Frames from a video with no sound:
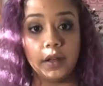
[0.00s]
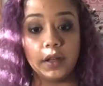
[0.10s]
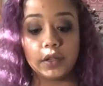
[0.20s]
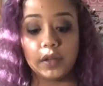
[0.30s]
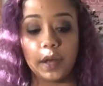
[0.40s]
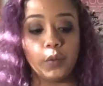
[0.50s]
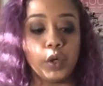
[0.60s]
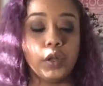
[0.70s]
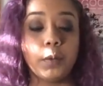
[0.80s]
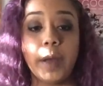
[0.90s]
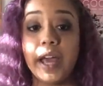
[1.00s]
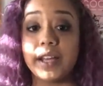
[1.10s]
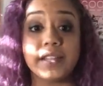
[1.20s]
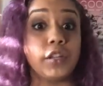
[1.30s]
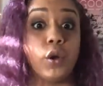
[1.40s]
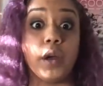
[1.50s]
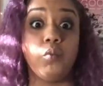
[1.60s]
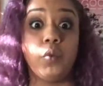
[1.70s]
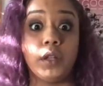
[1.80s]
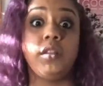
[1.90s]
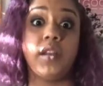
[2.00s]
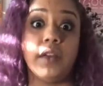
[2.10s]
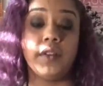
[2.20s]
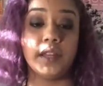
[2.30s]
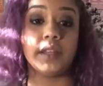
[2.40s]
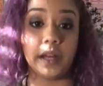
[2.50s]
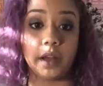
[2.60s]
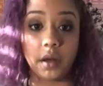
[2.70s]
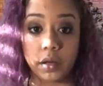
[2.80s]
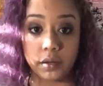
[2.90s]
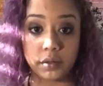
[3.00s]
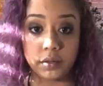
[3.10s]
So that when you look back, it's like, no, I really did everything that I could.